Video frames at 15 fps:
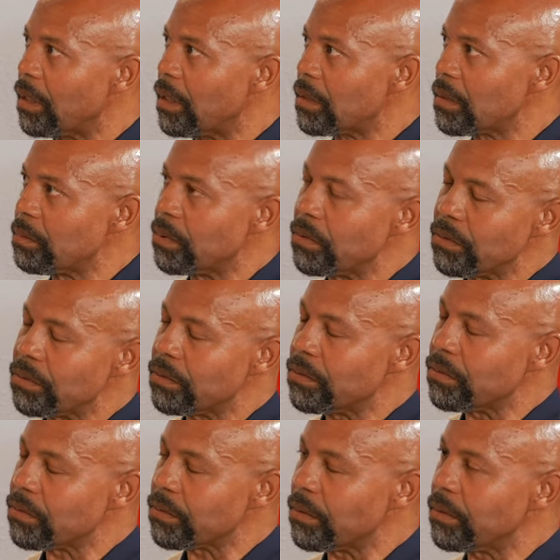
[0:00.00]
as opposed to
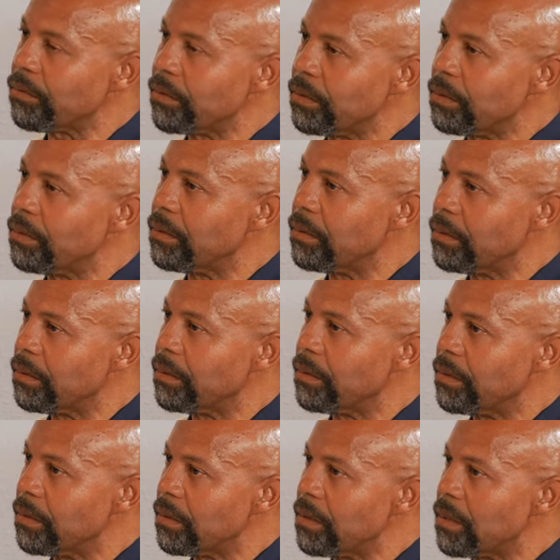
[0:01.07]
a servant
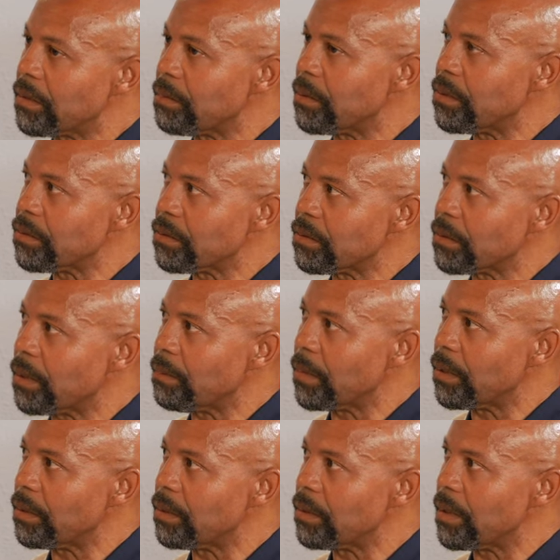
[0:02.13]
as opposed to
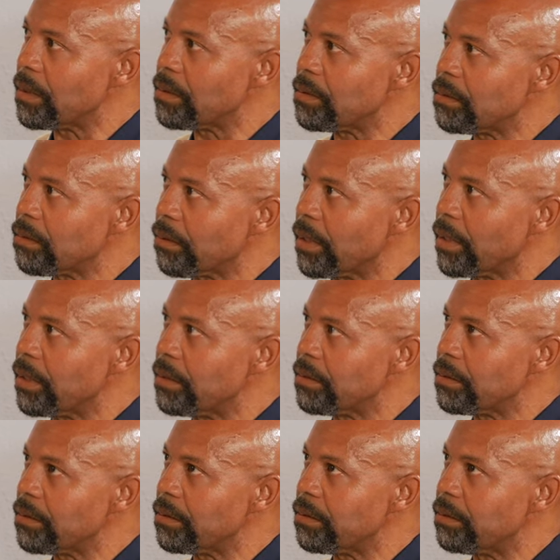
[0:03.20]
someone that's trying
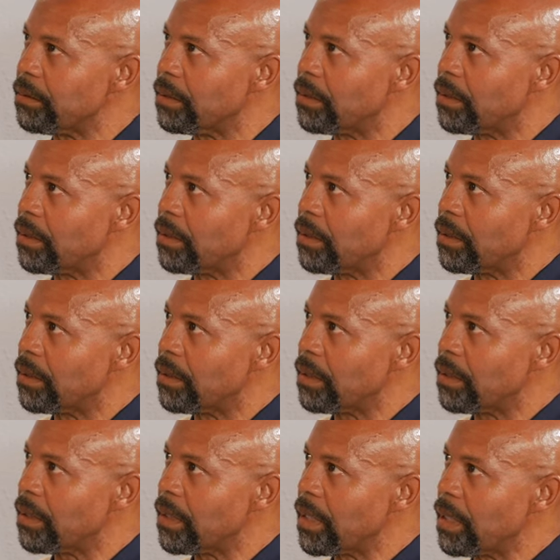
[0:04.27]
to
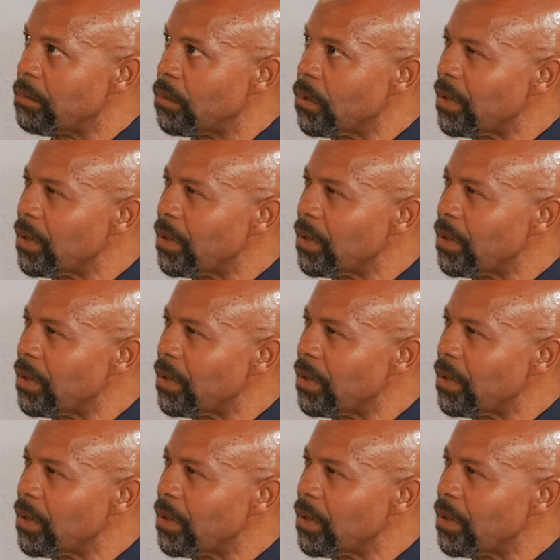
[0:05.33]
and